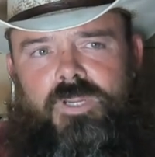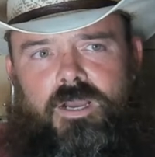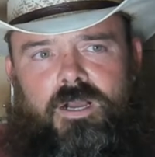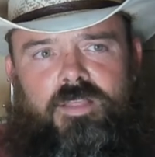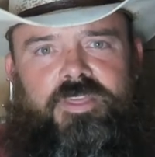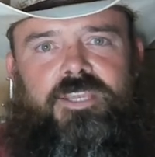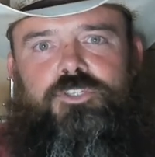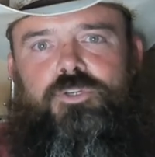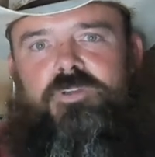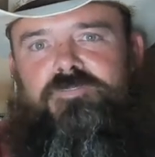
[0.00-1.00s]
Uh, they
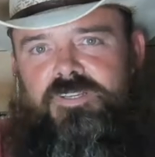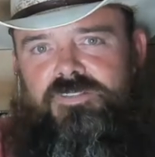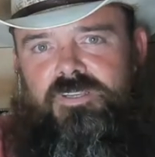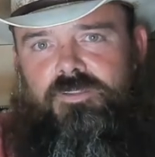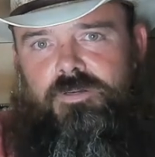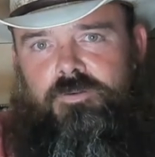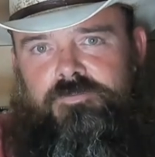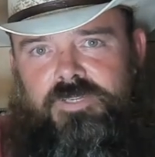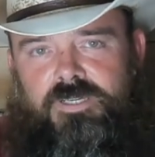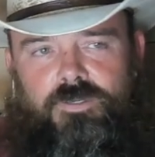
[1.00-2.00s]
enjoy fixing their own
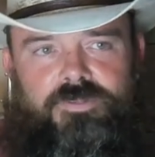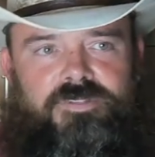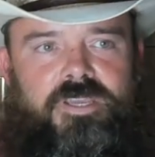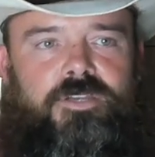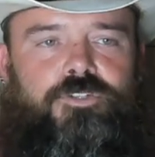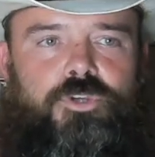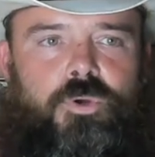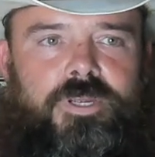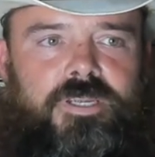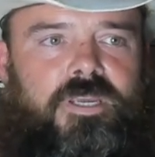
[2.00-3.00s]
vehicles. They
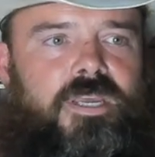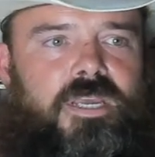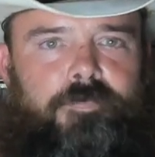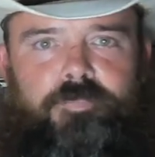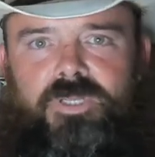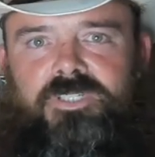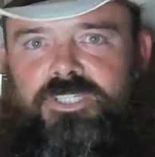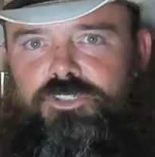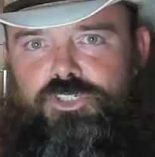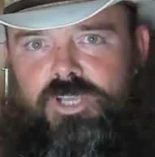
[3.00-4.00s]
enjoy
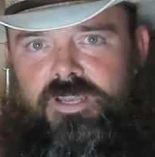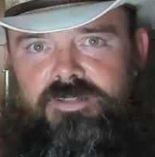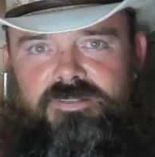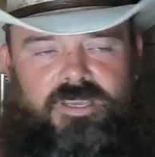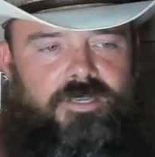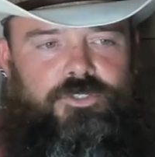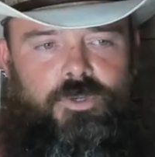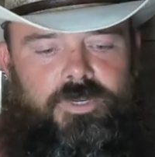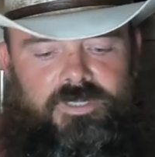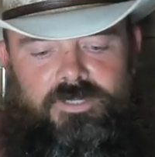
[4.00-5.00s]
building sheds. They
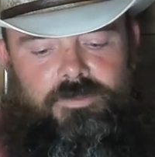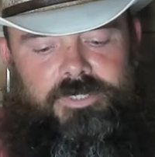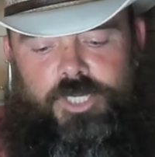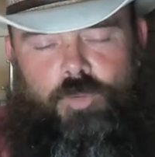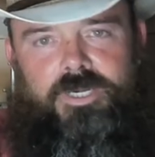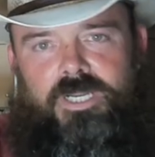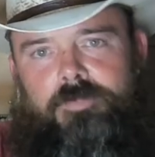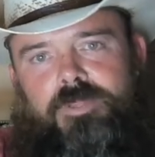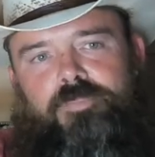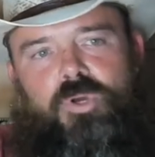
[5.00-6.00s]
enjoy literally opening
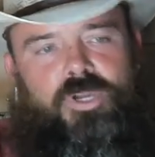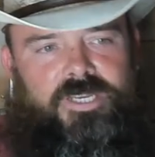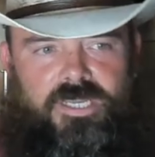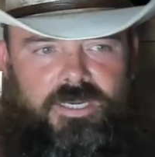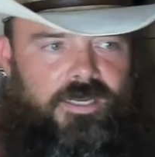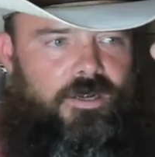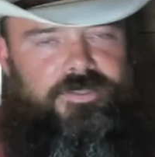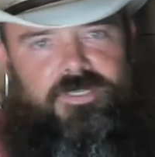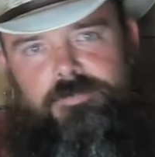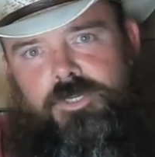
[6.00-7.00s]
up the book and getting all
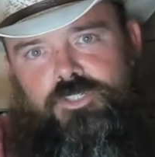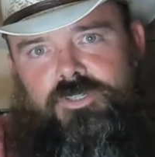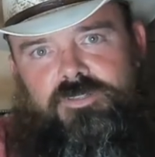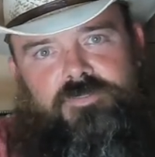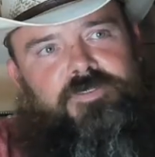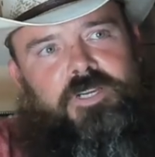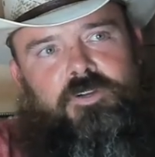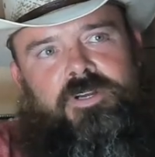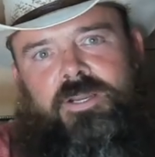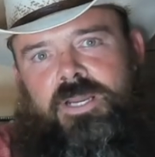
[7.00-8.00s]
the dimensions and
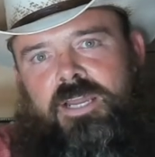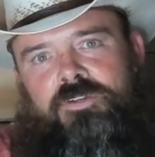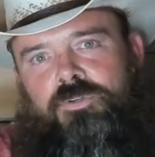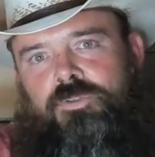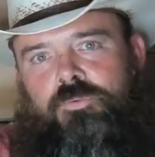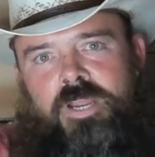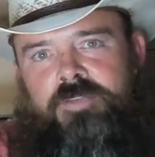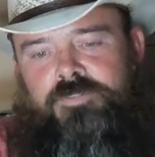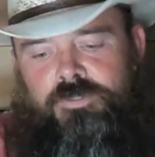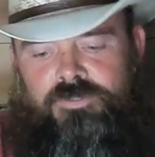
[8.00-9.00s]
figuring out how to do the
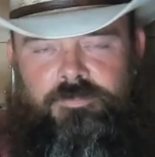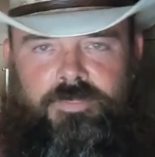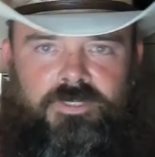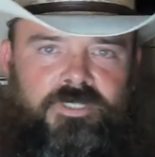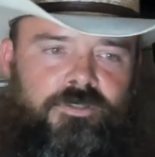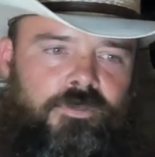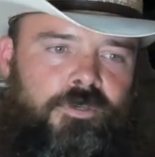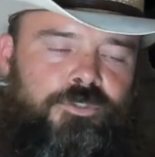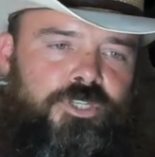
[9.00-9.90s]
rafters and building their own